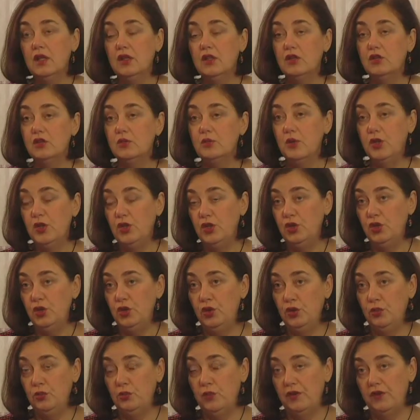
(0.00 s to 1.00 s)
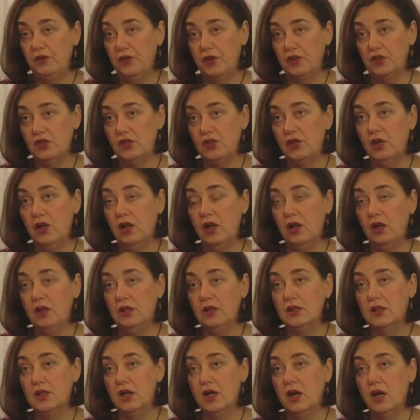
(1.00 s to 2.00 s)
There's been a new profession
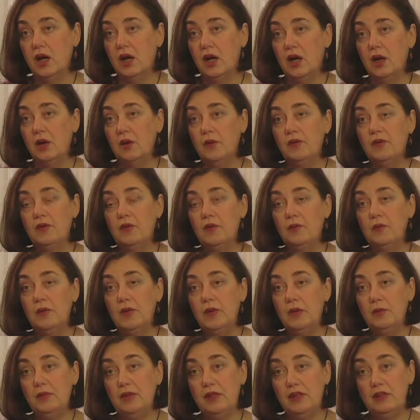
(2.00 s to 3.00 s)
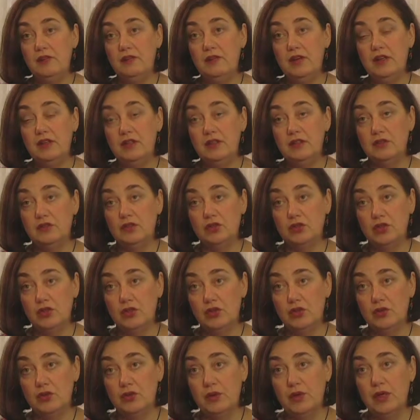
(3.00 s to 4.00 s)
called uh, minimally invasive
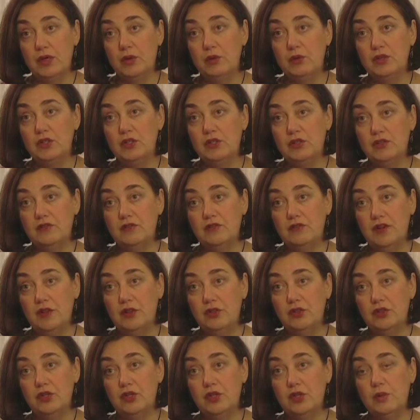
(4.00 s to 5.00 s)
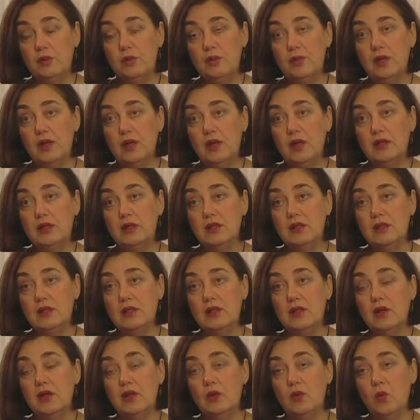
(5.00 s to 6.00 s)
surgery, which is a fellowship that
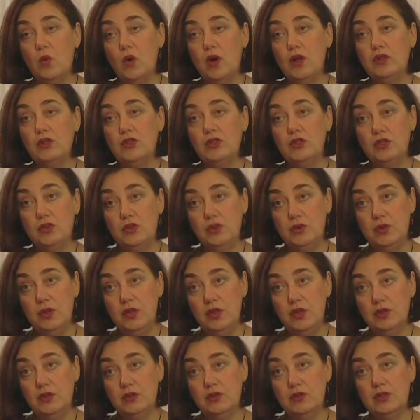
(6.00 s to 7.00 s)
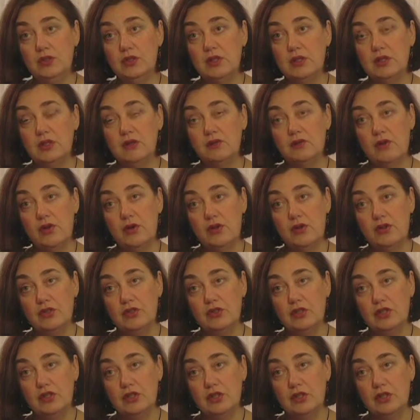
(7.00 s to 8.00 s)
is one to two years that's
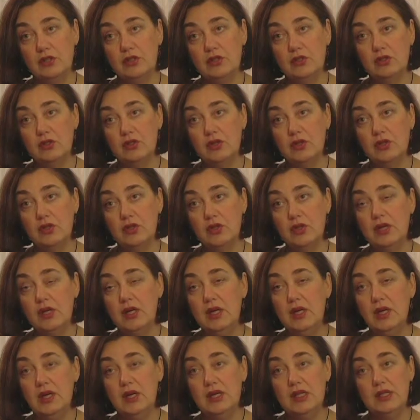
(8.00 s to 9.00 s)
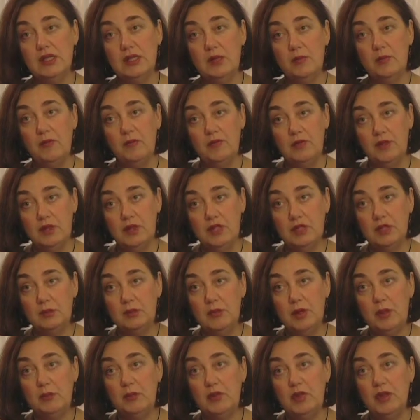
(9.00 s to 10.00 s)
focused just on surgery. Some of these
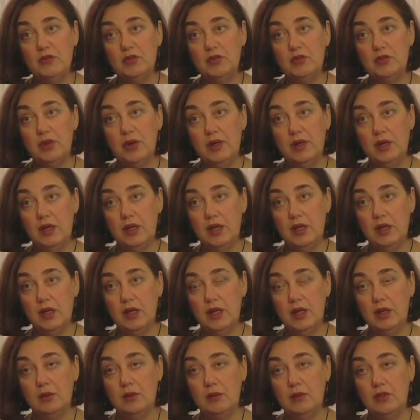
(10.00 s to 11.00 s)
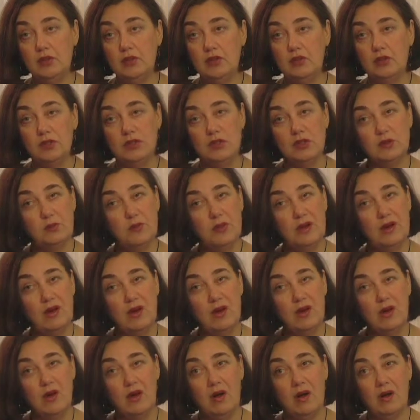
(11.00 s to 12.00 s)
people have training in endometriosis, but
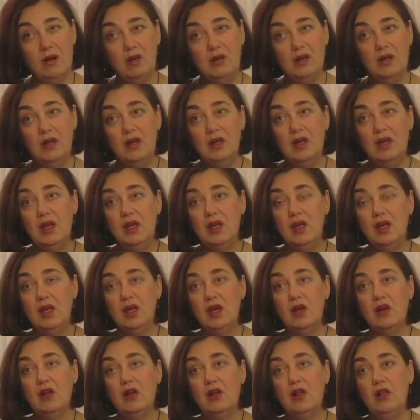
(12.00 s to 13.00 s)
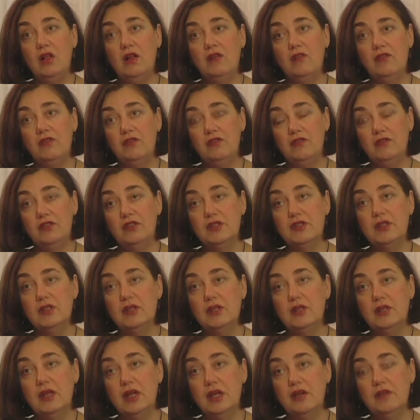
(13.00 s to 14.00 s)
not all, and not all have the
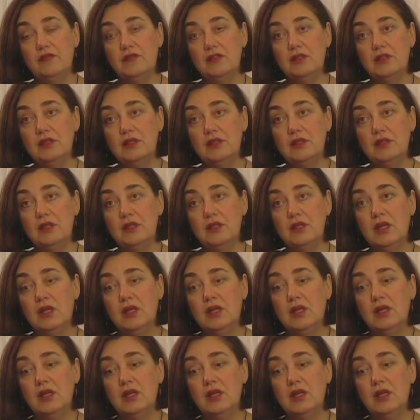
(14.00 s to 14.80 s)
fertility emphasis.